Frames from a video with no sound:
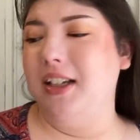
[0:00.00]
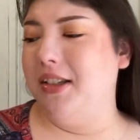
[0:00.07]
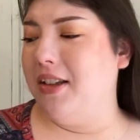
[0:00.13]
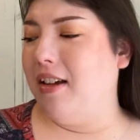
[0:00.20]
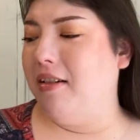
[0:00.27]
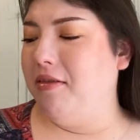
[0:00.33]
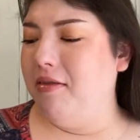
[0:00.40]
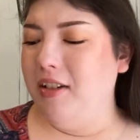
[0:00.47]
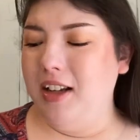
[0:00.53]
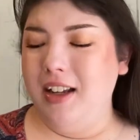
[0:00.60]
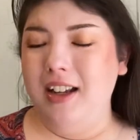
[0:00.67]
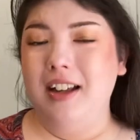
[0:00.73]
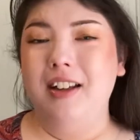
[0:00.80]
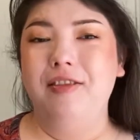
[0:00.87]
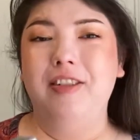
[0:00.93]
So
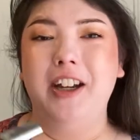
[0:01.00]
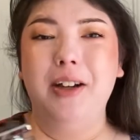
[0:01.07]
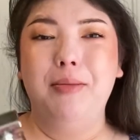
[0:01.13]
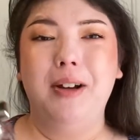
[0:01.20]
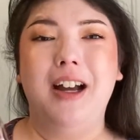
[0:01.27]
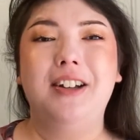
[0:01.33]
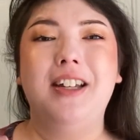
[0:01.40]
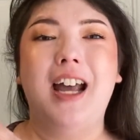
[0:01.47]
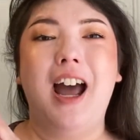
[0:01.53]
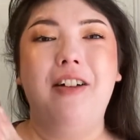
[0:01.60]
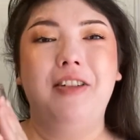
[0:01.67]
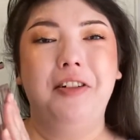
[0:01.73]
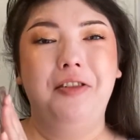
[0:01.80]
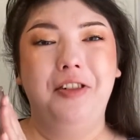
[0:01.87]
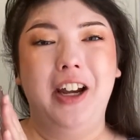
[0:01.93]
very proud to
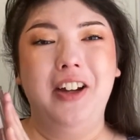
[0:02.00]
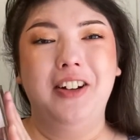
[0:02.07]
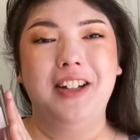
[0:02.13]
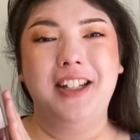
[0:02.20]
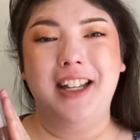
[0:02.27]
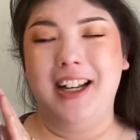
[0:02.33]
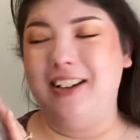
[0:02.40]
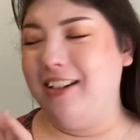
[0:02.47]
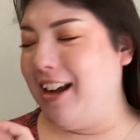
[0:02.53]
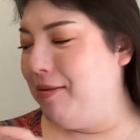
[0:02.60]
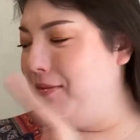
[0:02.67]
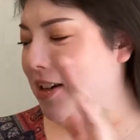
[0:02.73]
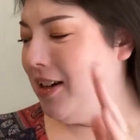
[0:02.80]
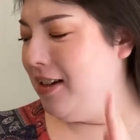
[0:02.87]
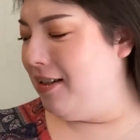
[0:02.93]
have a fragrance out.
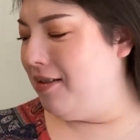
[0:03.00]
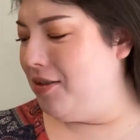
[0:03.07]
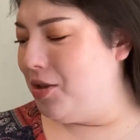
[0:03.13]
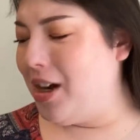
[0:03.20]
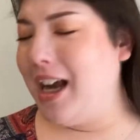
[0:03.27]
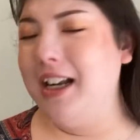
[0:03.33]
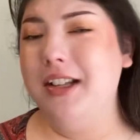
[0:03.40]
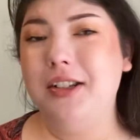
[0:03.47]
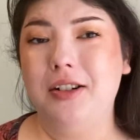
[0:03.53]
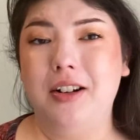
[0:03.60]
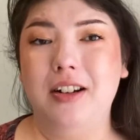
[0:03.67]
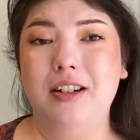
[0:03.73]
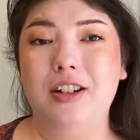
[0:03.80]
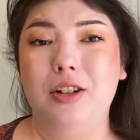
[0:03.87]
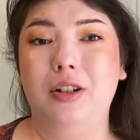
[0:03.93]
I'm gonna try to
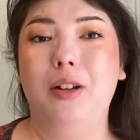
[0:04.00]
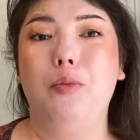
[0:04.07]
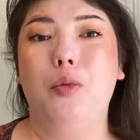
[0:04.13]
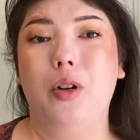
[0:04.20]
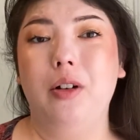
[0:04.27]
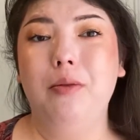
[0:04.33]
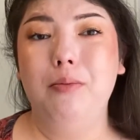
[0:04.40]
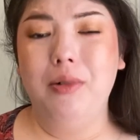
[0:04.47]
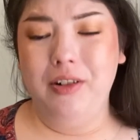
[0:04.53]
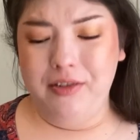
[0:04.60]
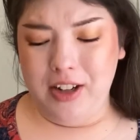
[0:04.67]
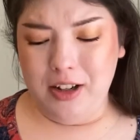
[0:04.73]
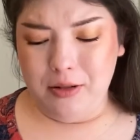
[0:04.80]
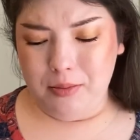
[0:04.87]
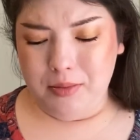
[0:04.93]
start doing more
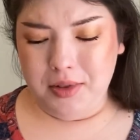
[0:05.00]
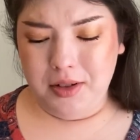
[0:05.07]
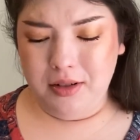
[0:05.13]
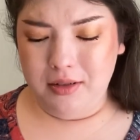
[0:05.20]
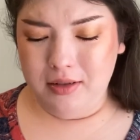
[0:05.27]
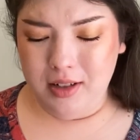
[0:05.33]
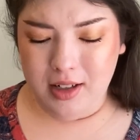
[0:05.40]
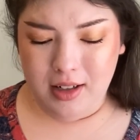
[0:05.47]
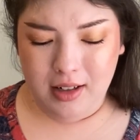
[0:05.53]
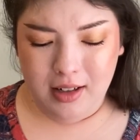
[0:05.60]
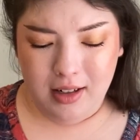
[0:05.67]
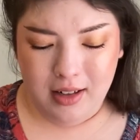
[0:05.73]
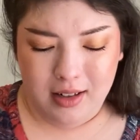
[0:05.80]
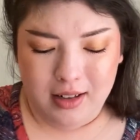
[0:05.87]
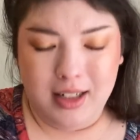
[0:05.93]
perfumes
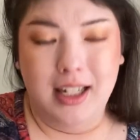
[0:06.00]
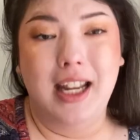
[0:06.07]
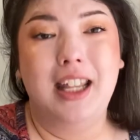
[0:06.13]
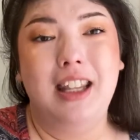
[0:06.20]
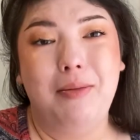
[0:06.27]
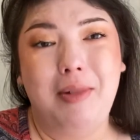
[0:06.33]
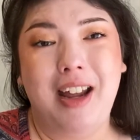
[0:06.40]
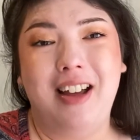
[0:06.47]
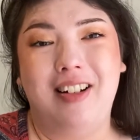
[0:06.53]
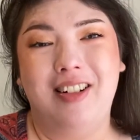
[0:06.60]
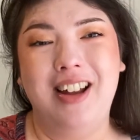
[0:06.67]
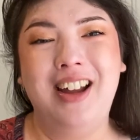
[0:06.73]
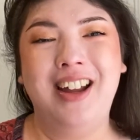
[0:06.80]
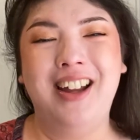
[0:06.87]
to get them out.